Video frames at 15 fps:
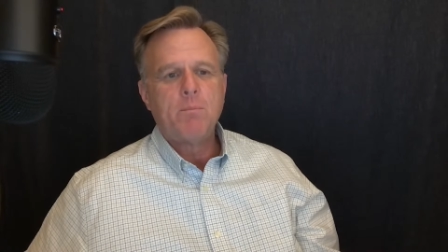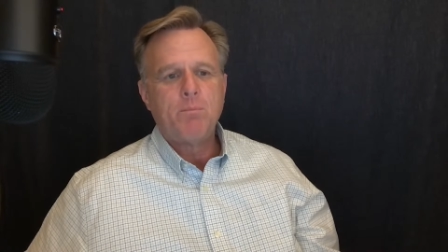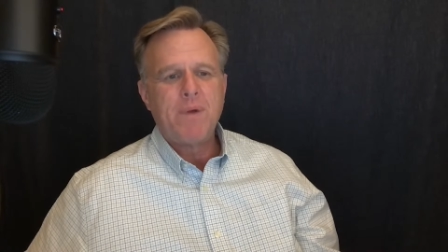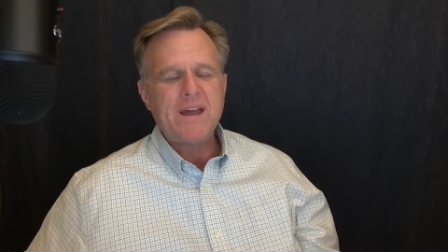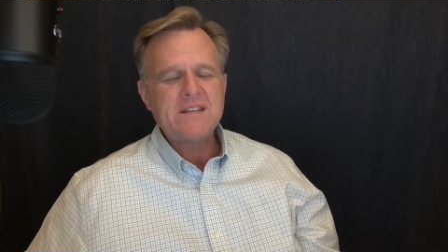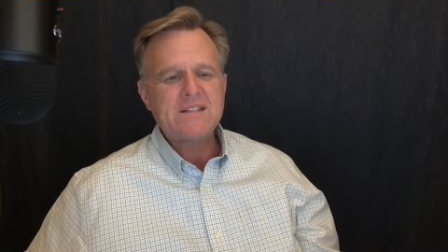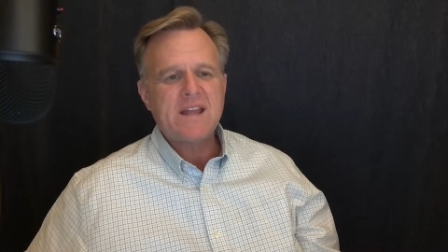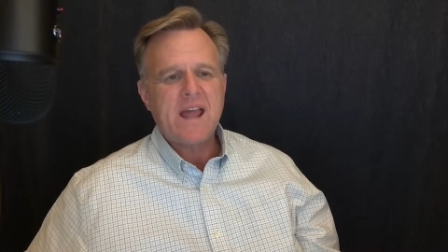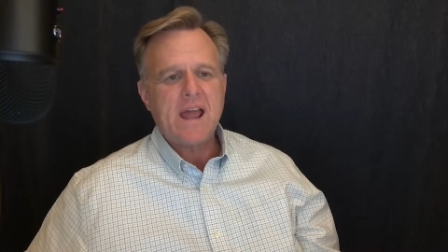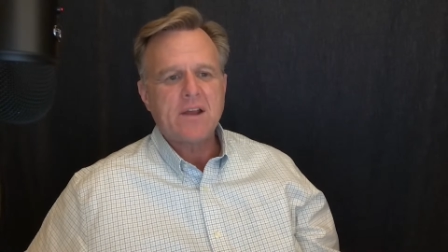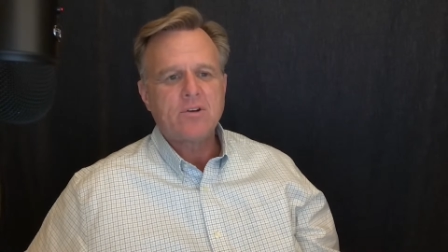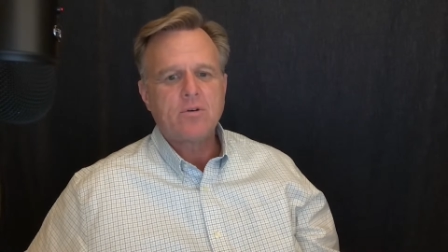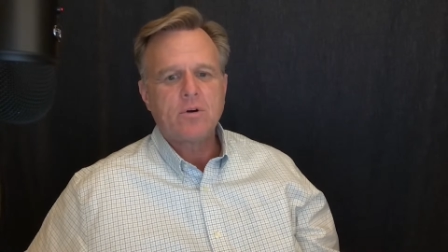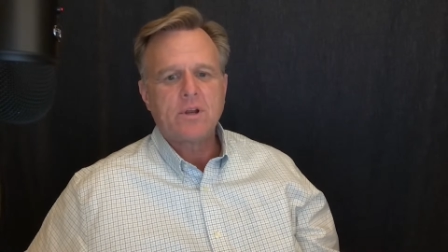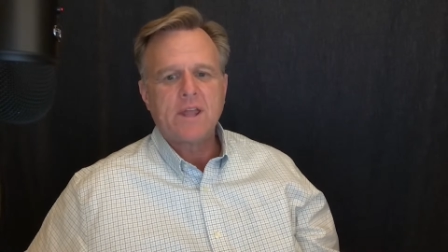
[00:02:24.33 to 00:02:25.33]
Best
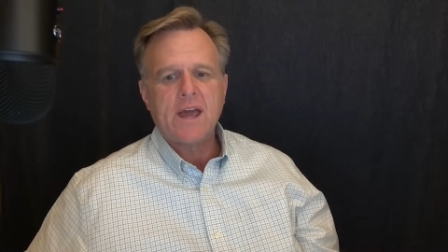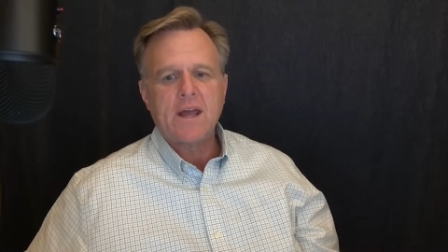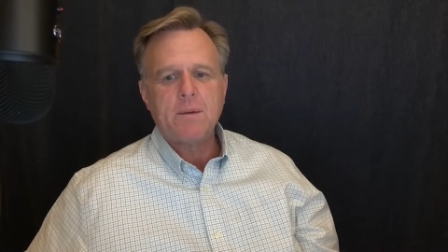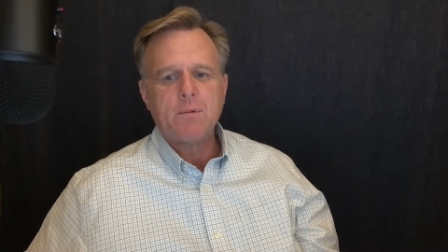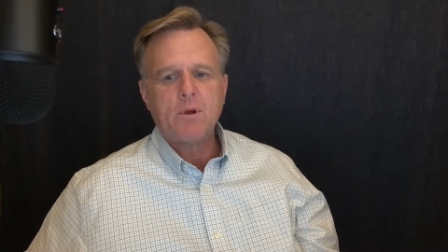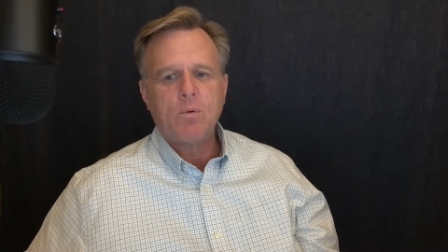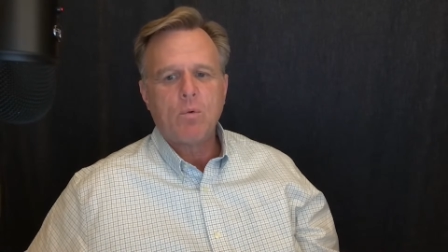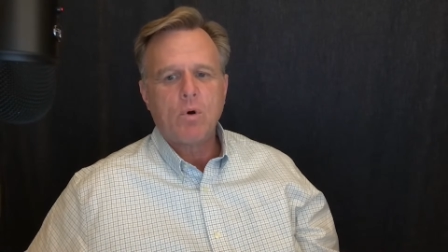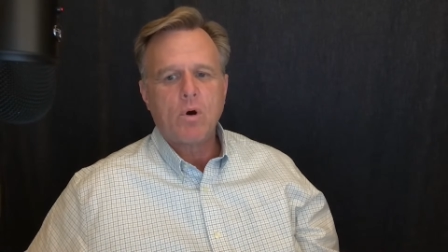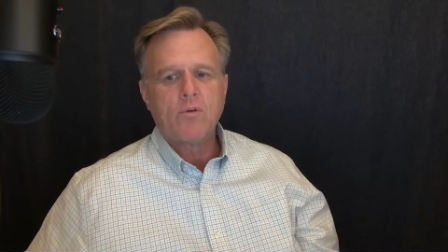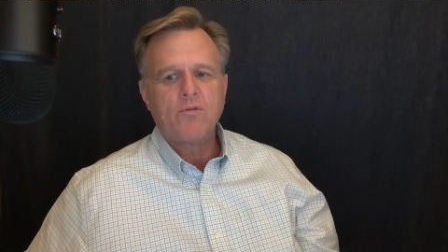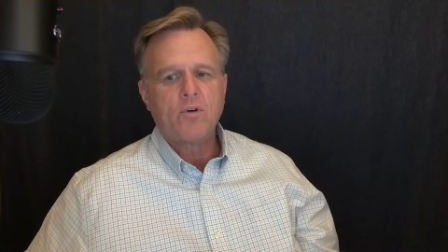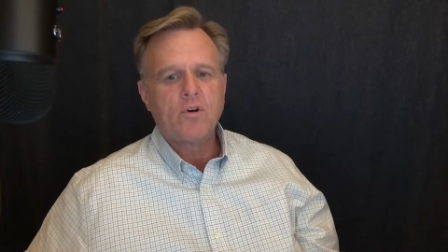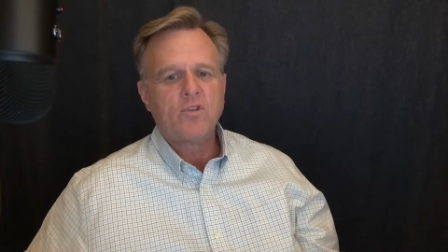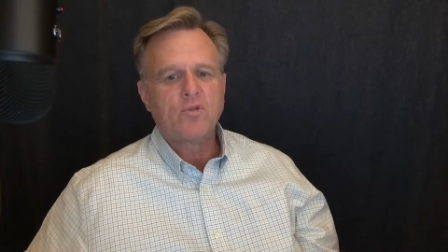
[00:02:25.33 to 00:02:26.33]
Actor Academy
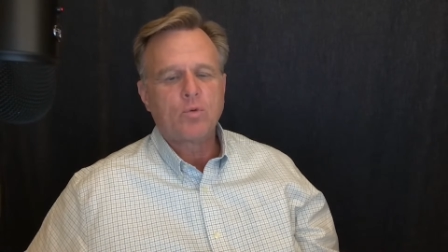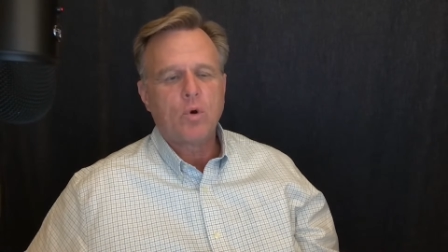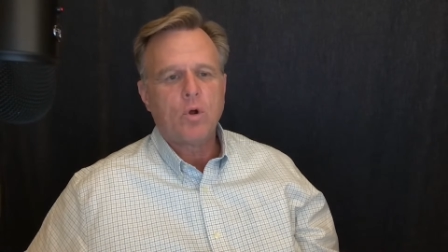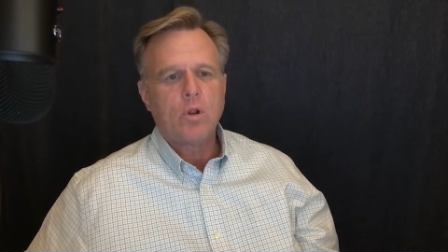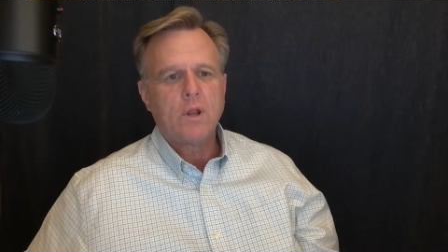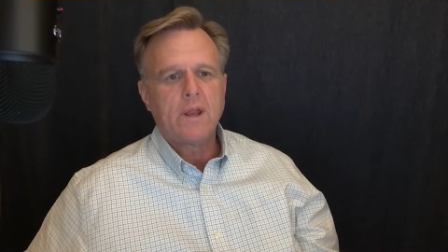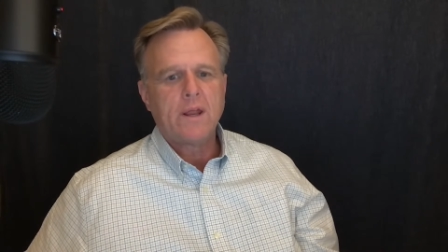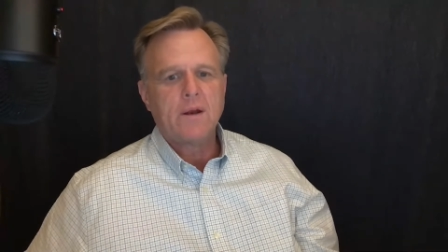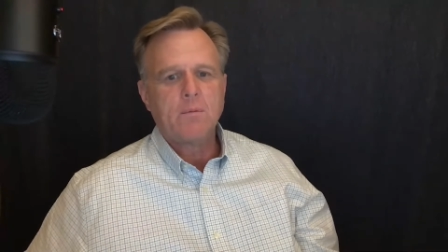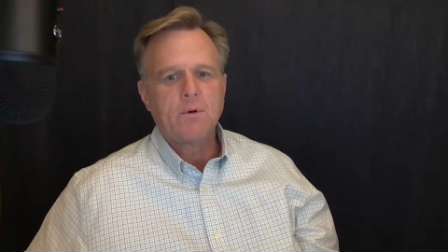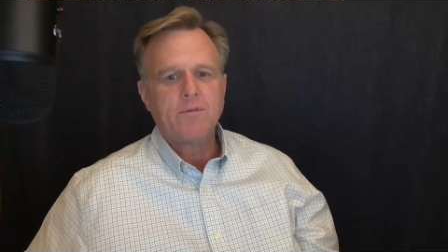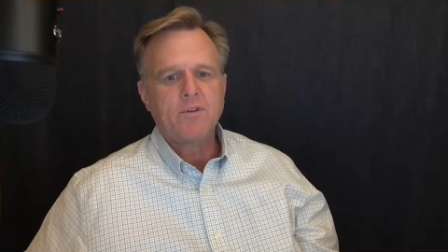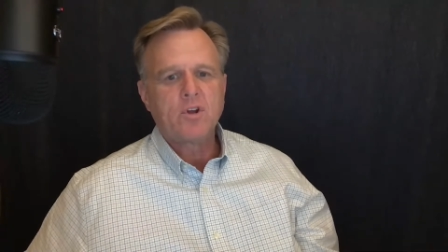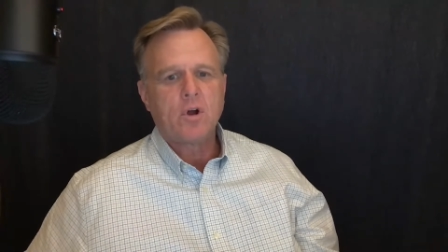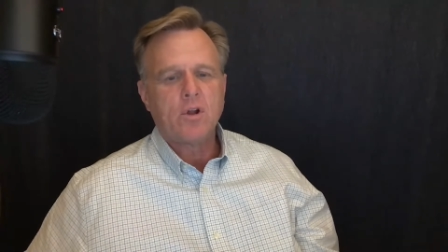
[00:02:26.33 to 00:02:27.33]
Award for his role in a
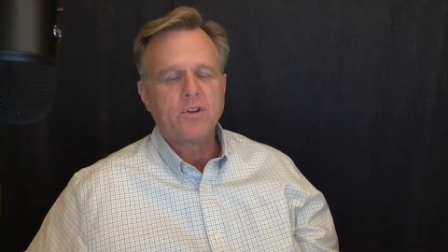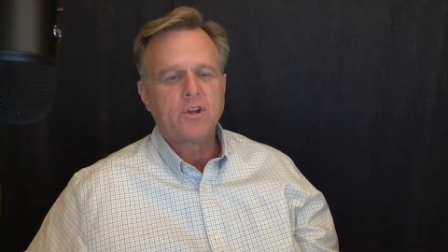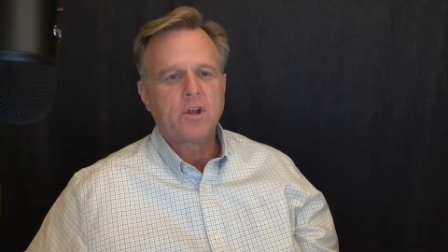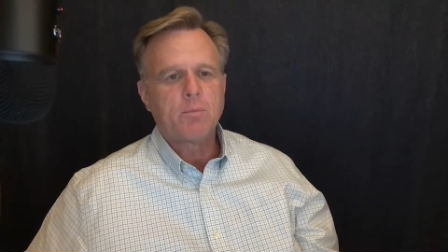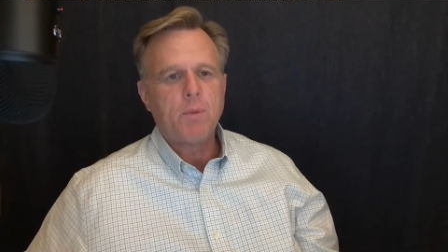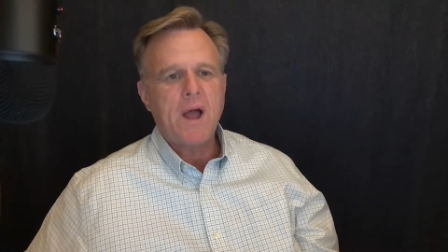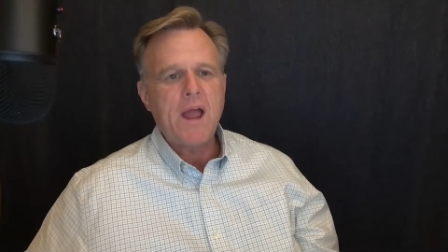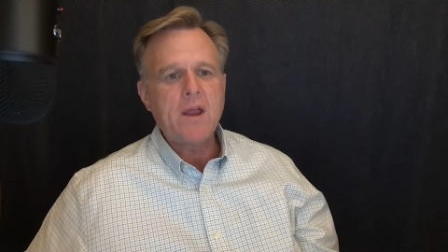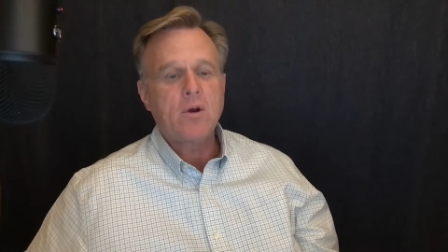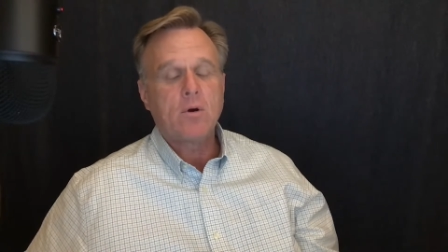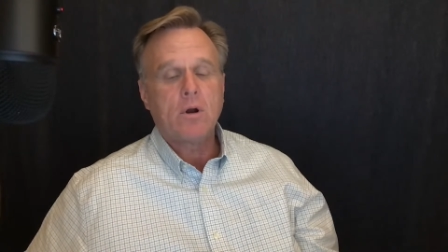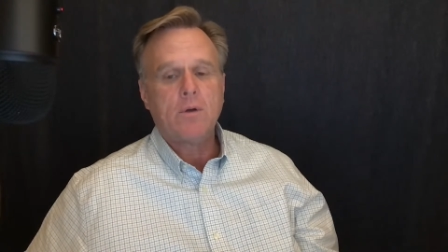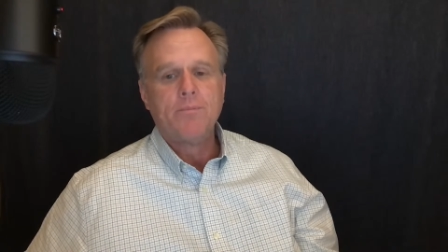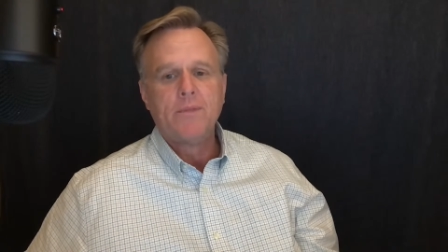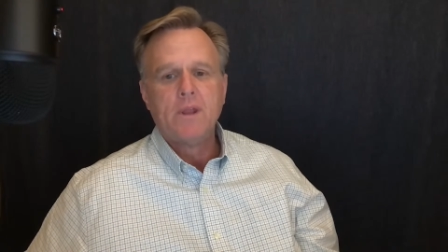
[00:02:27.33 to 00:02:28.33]
movie called The Goodbye
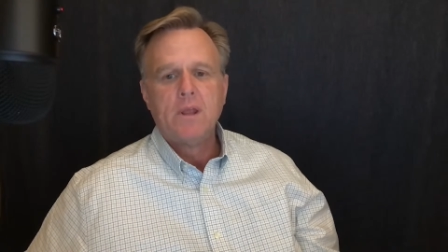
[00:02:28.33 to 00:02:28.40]
Girl.